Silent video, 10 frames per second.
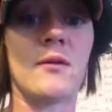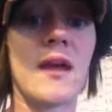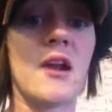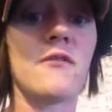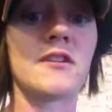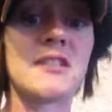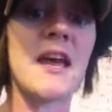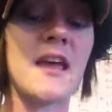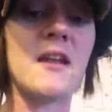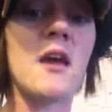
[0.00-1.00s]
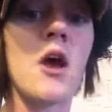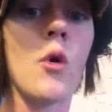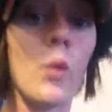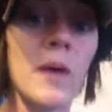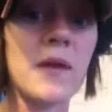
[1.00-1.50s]
We had over 10
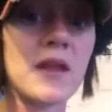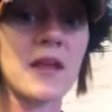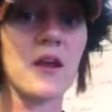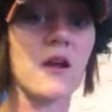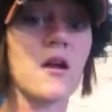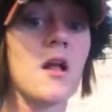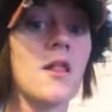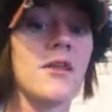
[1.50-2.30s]
women here.